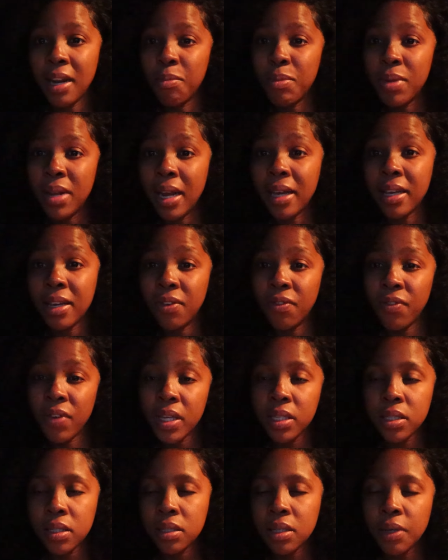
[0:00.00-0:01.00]
Let me like
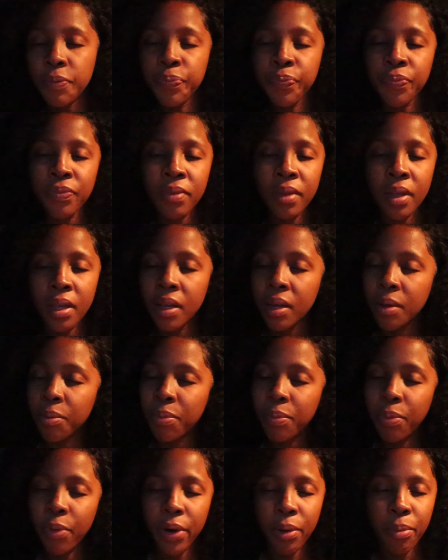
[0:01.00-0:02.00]
invest,
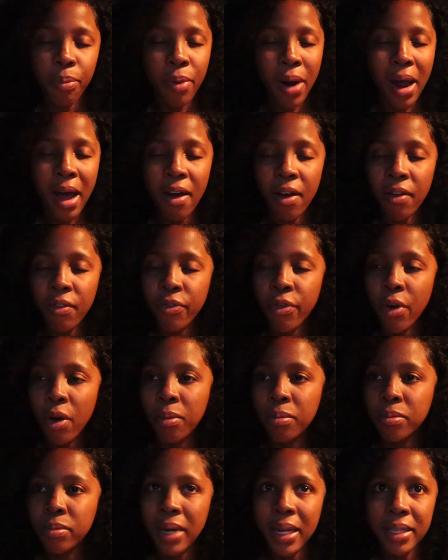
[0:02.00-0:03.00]
bought a bra
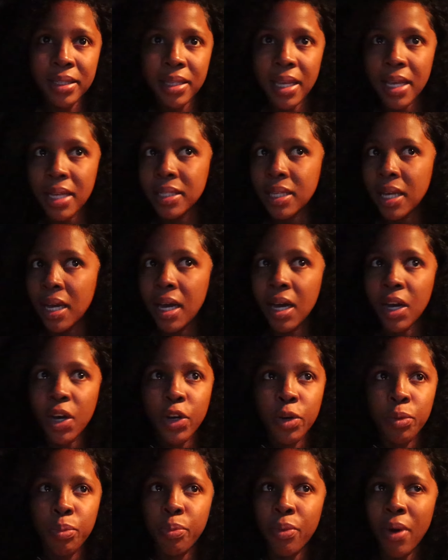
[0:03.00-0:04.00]
from La Senza,
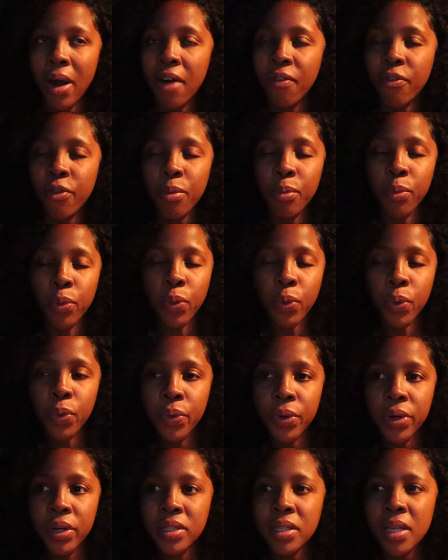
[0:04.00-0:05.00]
got a bra from
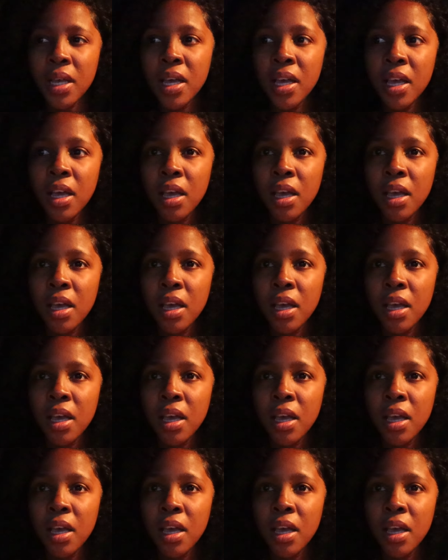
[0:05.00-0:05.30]
Woolworths,